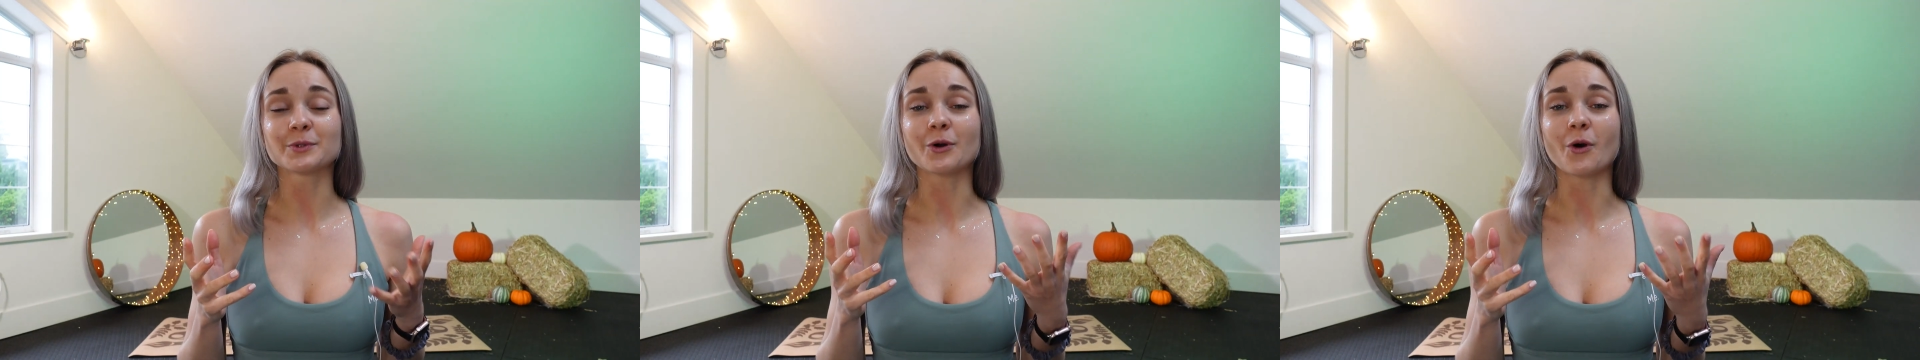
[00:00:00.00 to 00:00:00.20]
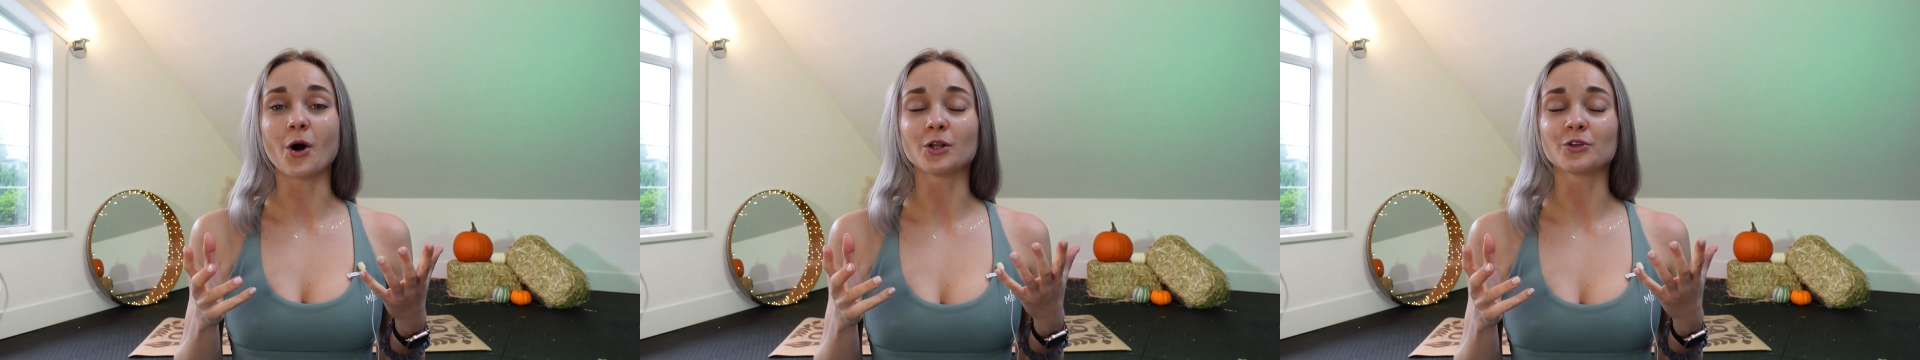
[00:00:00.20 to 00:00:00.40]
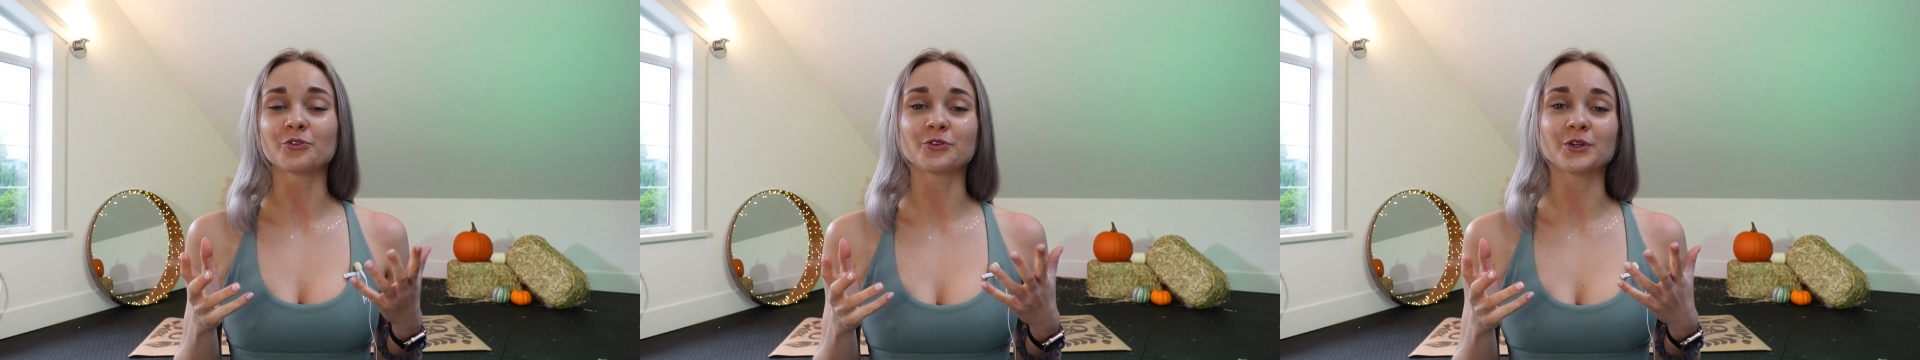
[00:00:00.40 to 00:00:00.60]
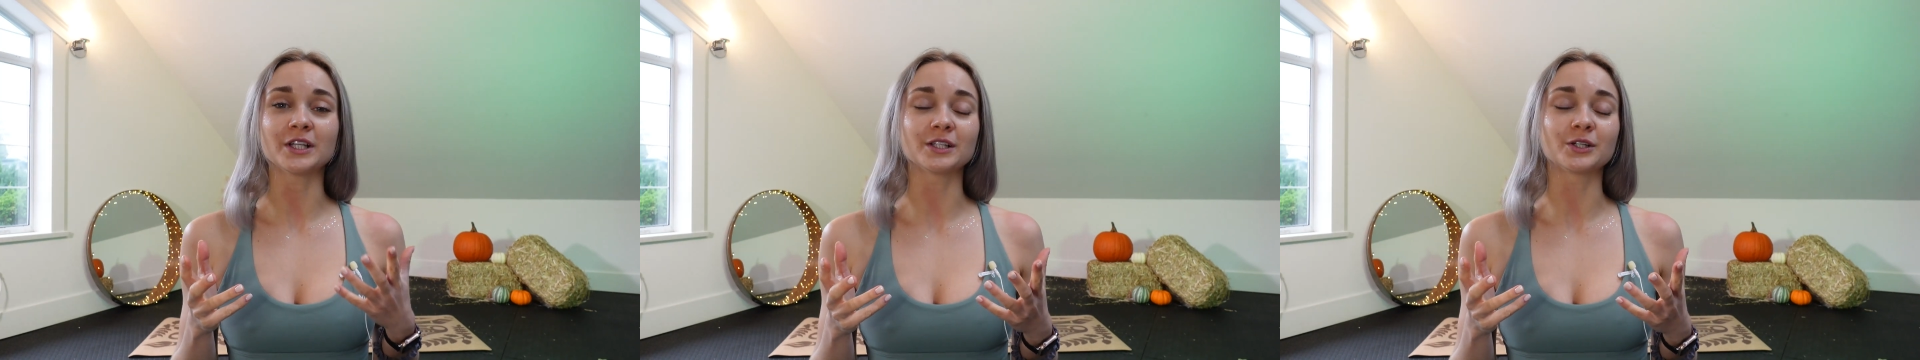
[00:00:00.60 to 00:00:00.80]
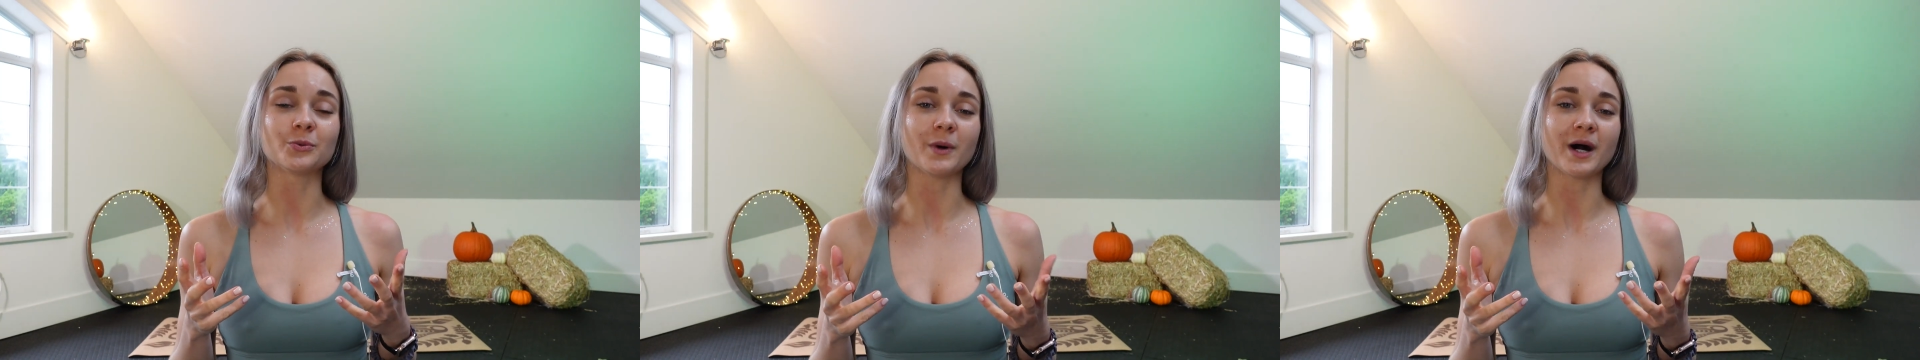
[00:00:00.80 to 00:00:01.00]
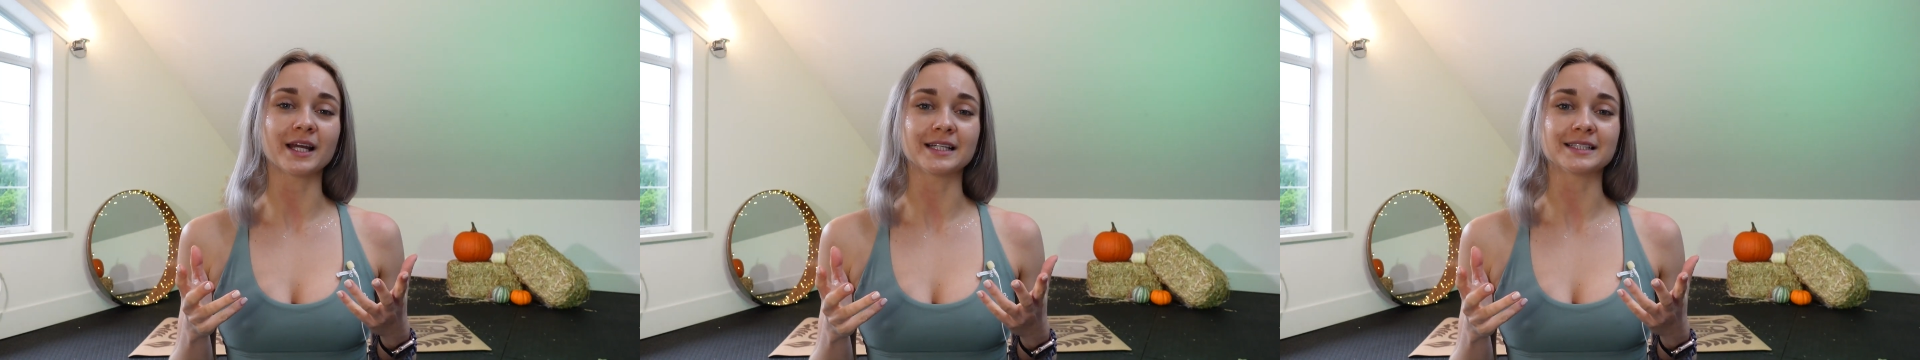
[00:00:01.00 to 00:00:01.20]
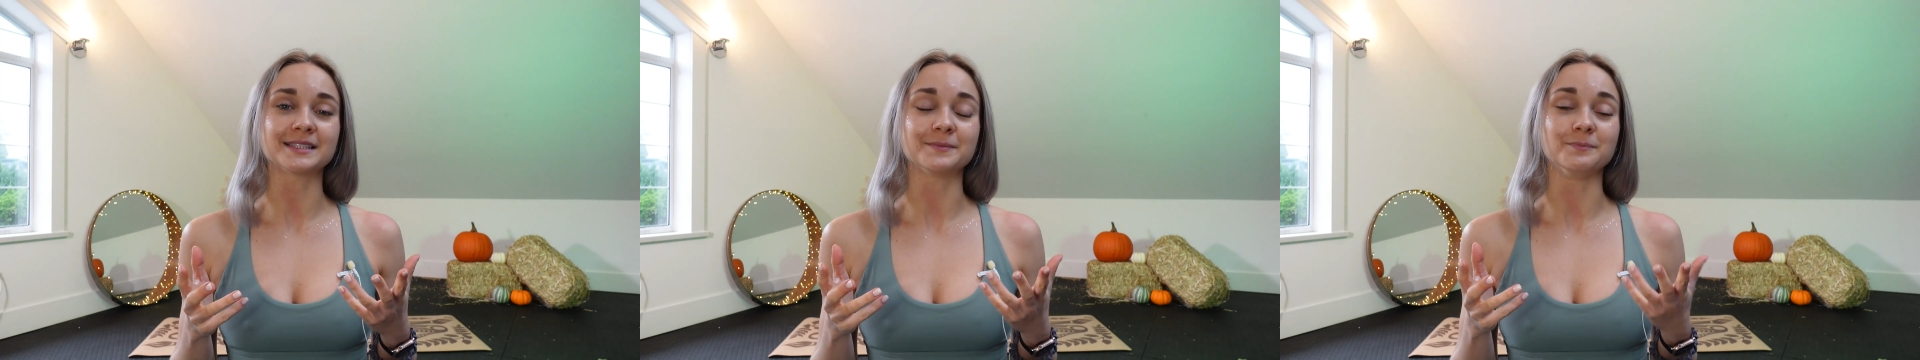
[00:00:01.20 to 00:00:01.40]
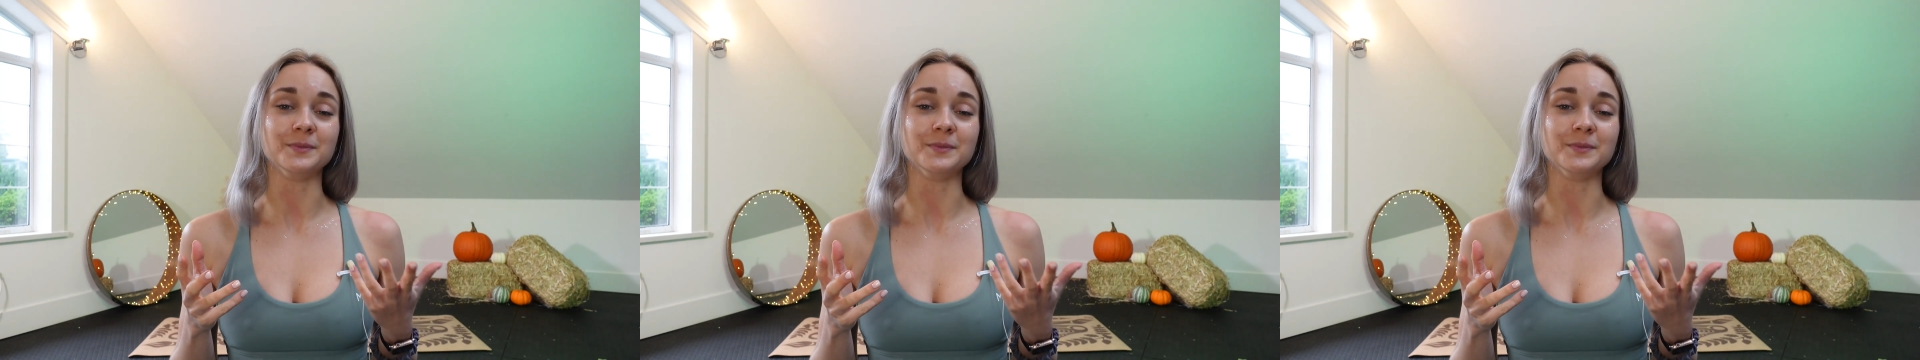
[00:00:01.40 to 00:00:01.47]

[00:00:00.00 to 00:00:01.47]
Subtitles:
we all feel quite